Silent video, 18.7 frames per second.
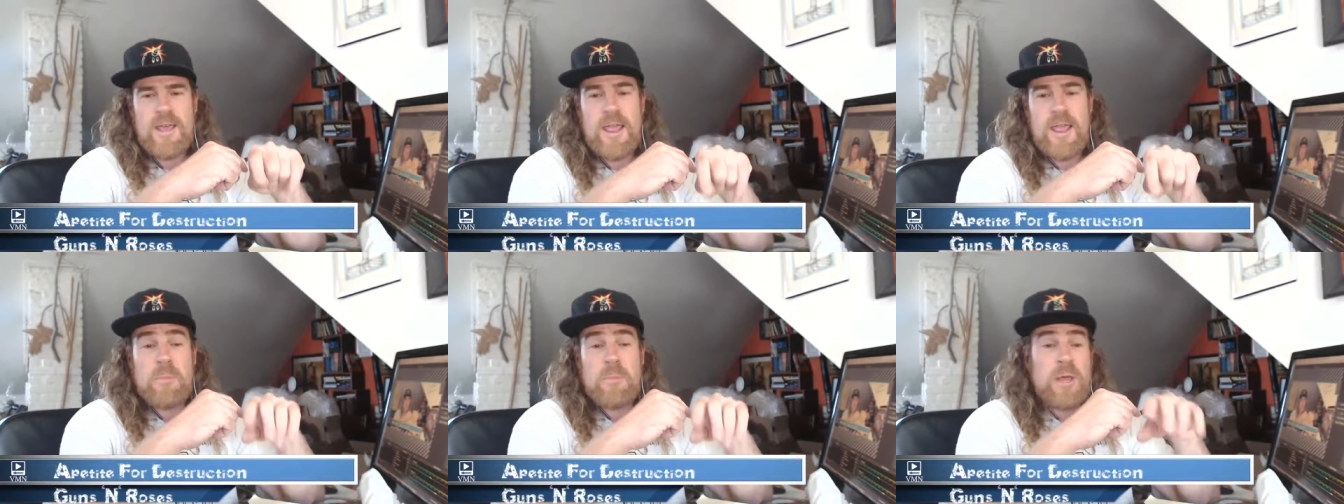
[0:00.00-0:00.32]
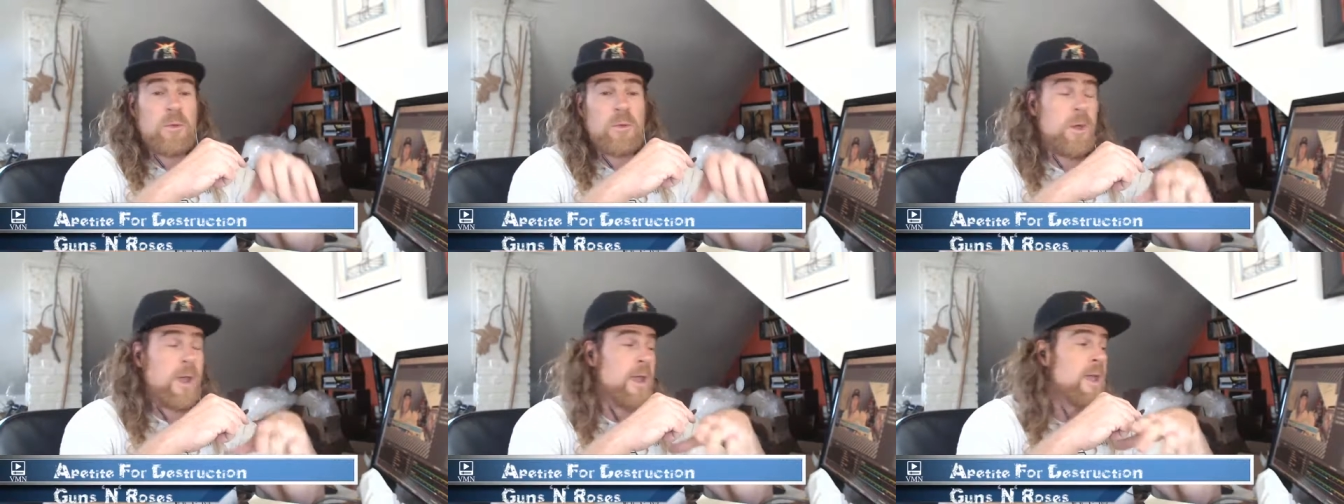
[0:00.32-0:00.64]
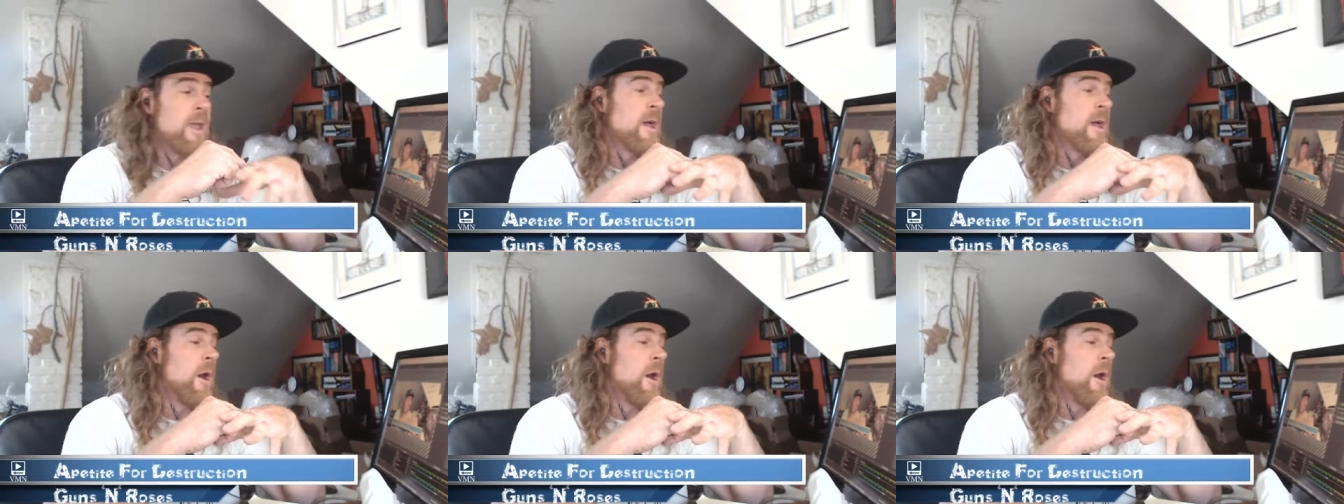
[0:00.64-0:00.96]
And by the way,
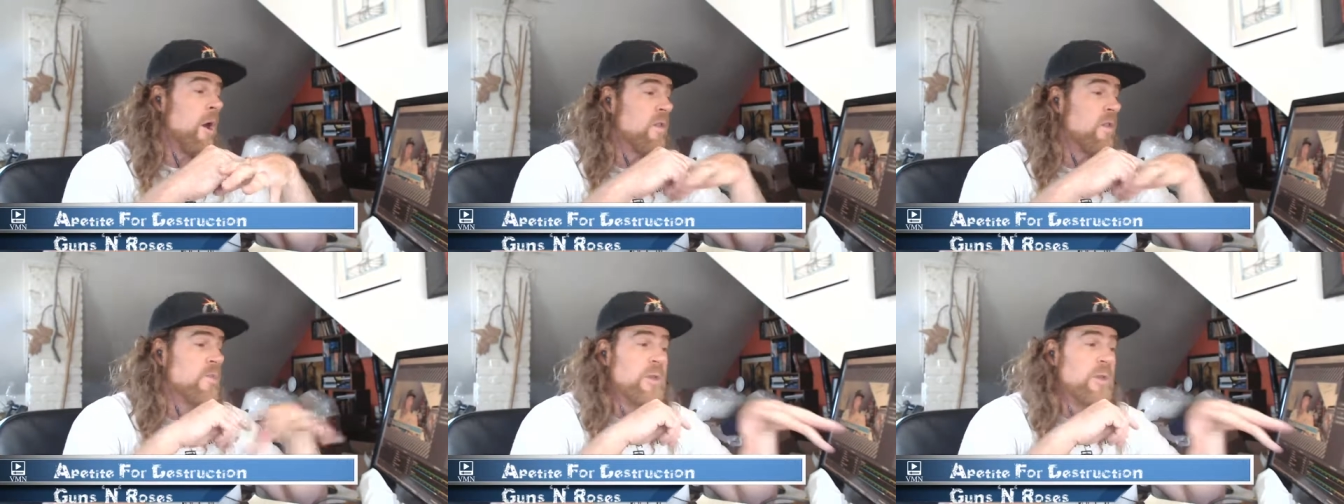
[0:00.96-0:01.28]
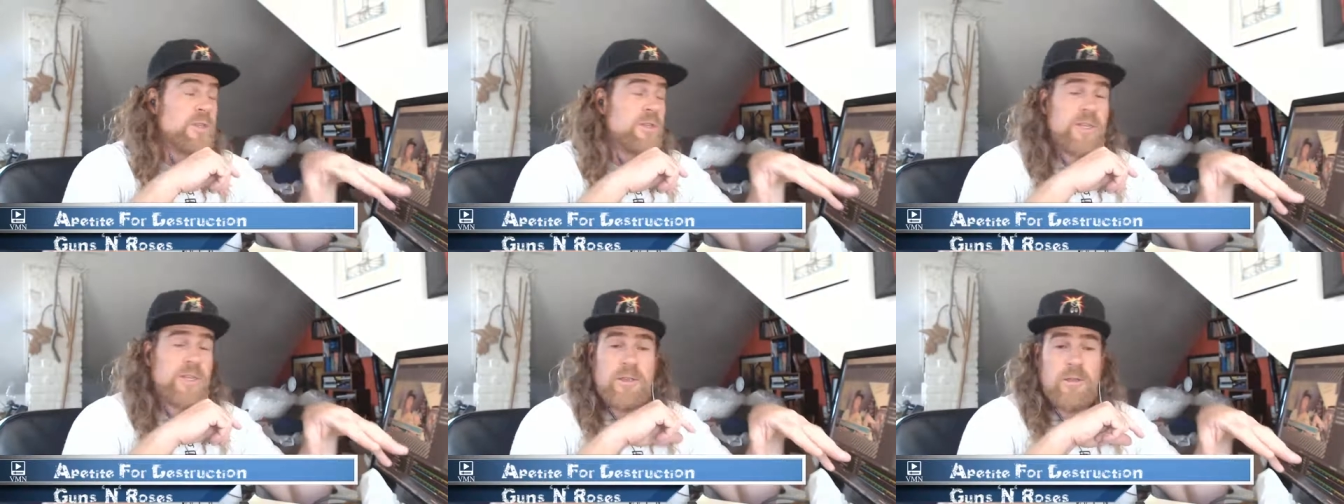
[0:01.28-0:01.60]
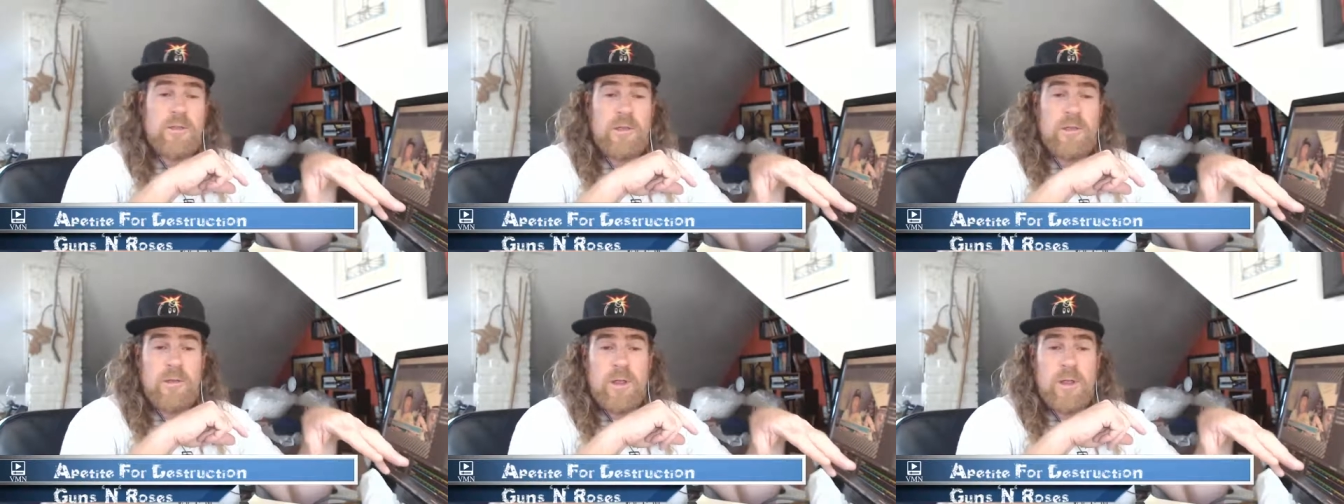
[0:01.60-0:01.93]
all the music you're
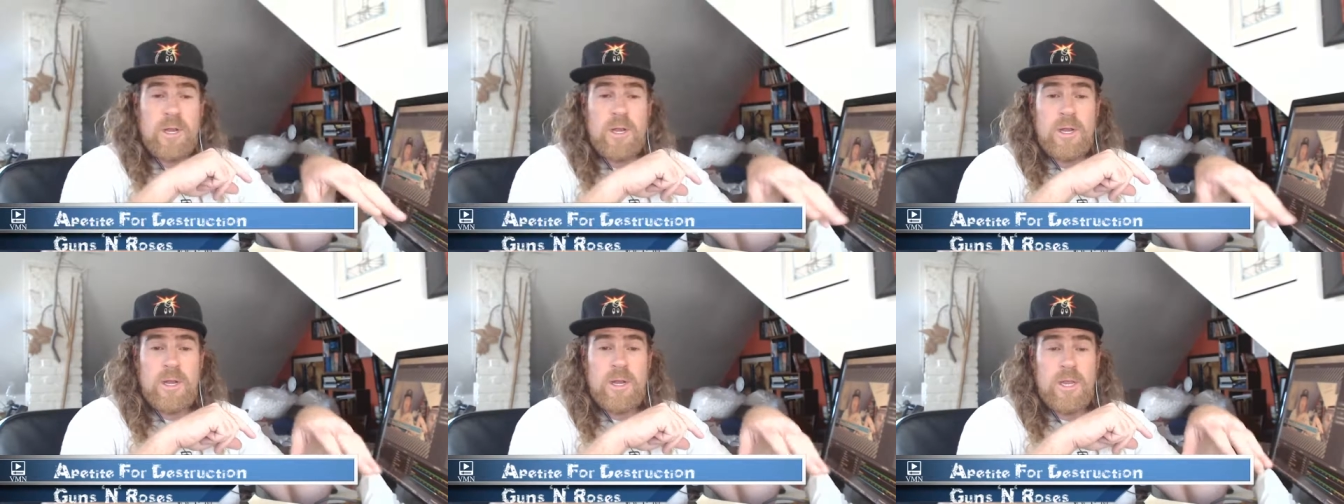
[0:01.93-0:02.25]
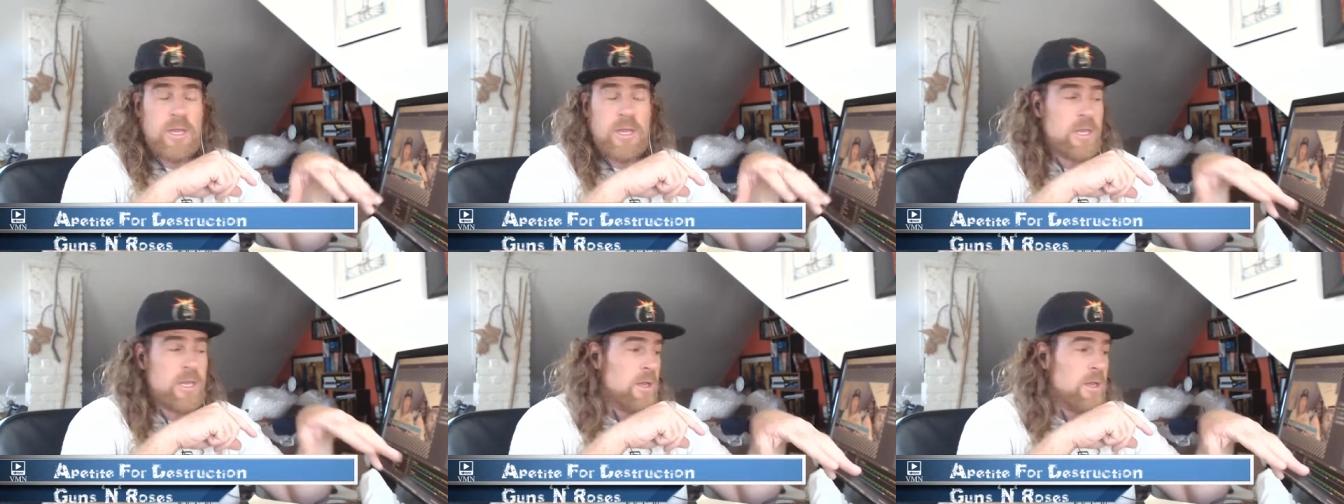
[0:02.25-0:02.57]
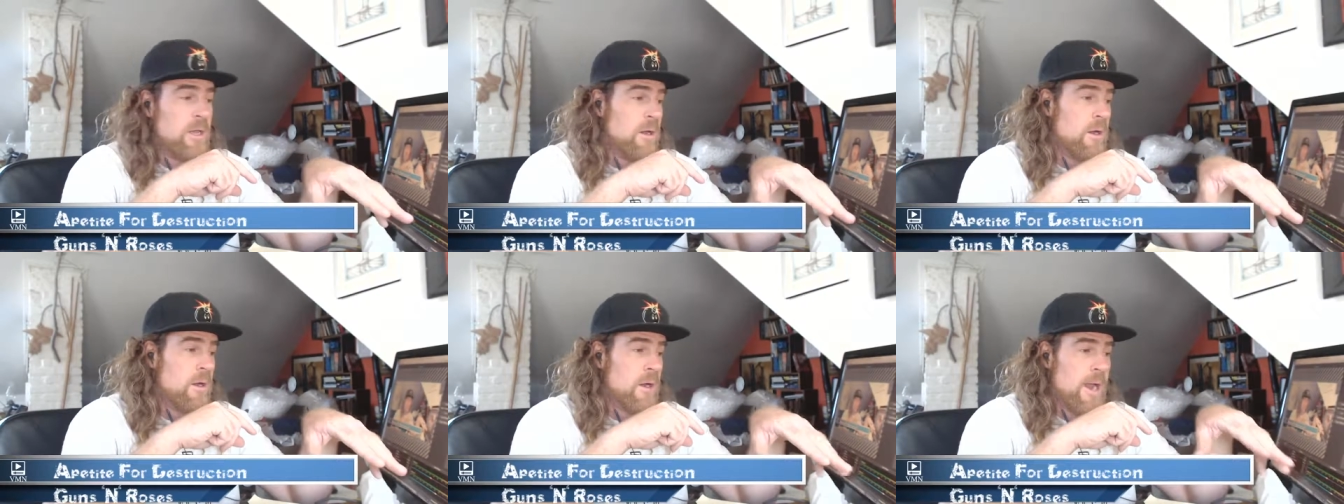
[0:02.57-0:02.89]
hearing in
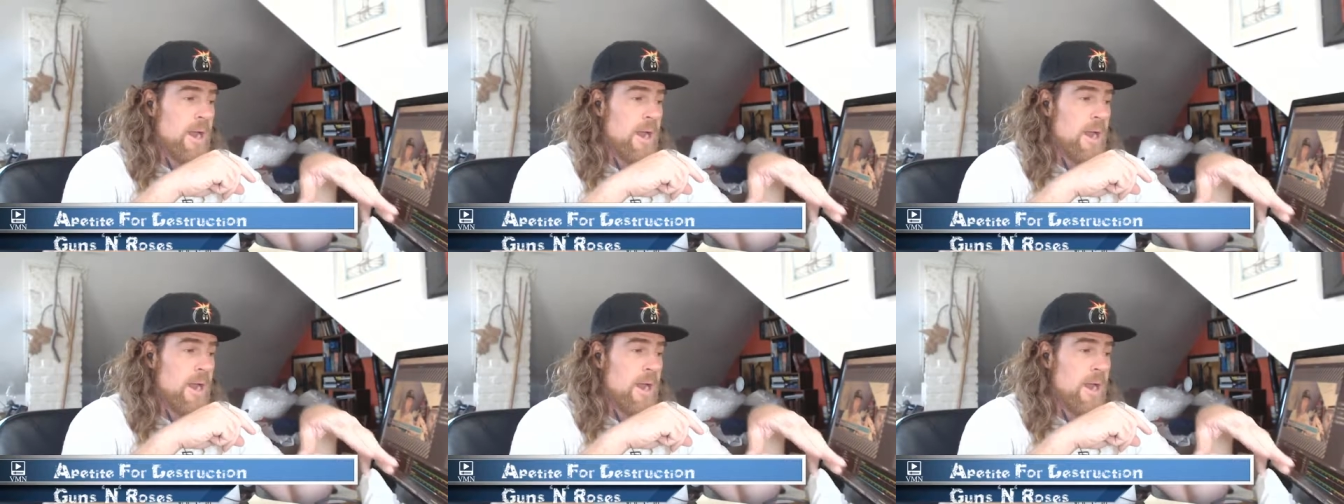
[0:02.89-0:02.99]
here